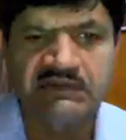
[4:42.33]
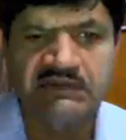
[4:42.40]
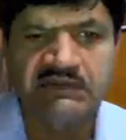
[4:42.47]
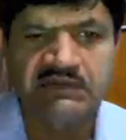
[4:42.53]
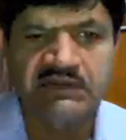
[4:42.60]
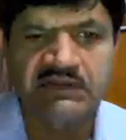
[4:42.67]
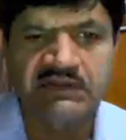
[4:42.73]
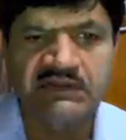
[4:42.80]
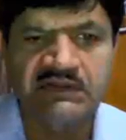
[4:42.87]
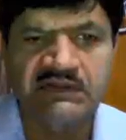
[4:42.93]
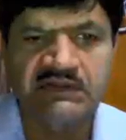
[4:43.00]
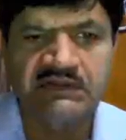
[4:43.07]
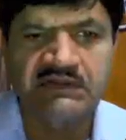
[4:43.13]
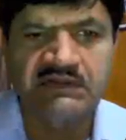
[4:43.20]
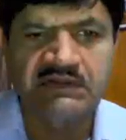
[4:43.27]
Okay,
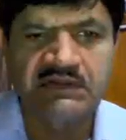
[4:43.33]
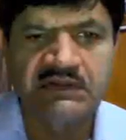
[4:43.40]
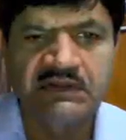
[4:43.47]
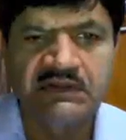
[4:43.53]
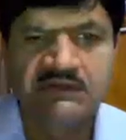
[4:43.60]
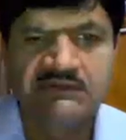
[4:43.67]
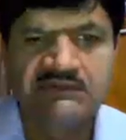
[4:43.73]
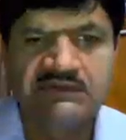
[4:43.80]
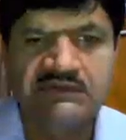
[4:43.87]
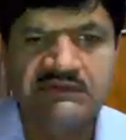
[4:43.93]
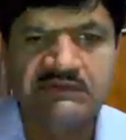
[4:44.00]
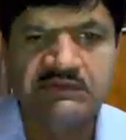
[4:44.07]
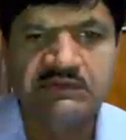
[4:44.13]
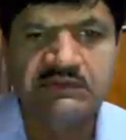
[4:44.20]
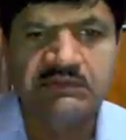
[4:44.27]
just
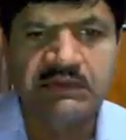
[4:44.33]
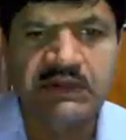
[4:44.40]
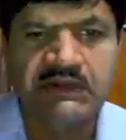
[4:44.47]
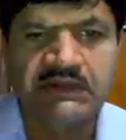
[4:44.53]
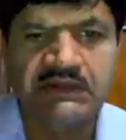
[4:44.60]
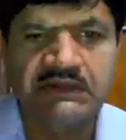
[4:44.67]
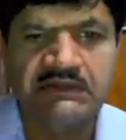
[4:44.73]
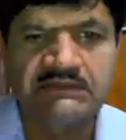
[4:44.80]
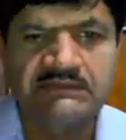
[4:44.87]
go on marking.